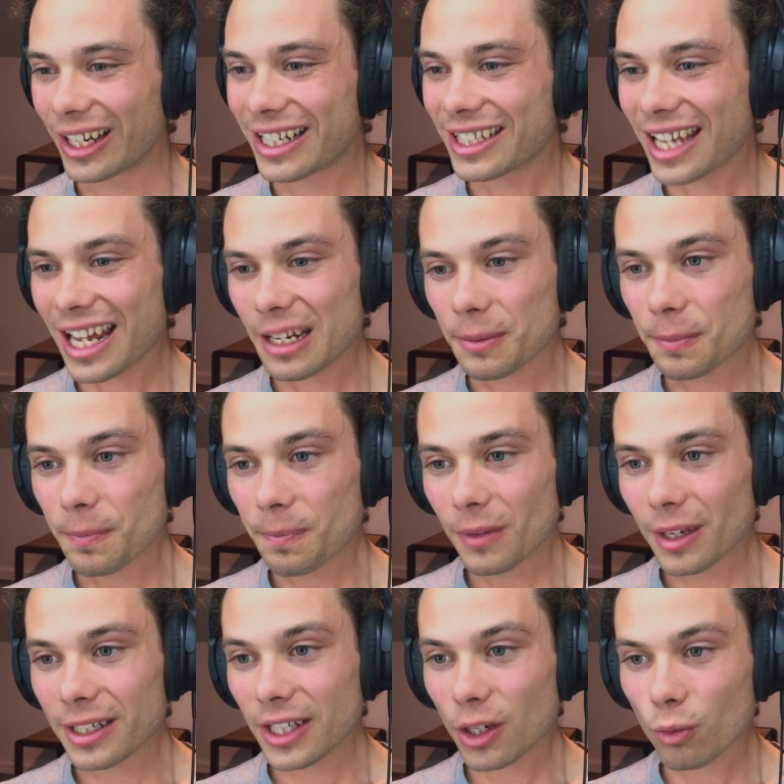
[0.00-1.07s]
Is that
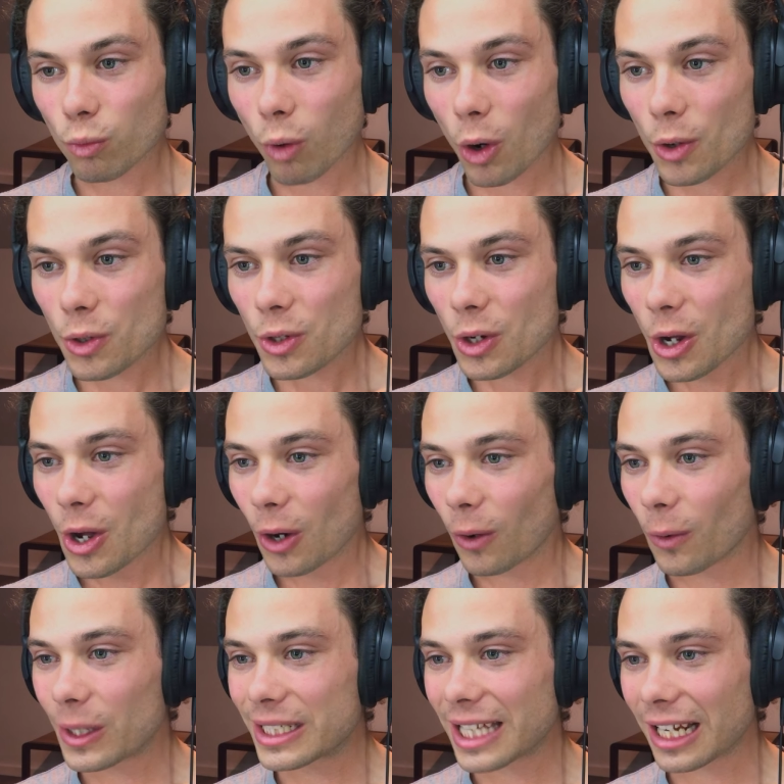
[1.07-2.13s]
a road,
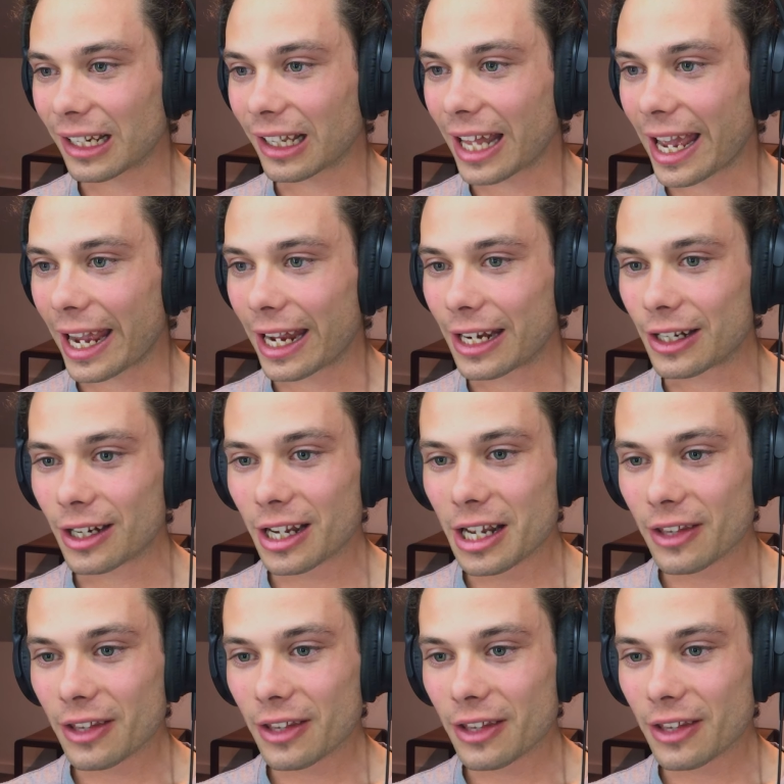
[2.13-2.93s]
or is that land?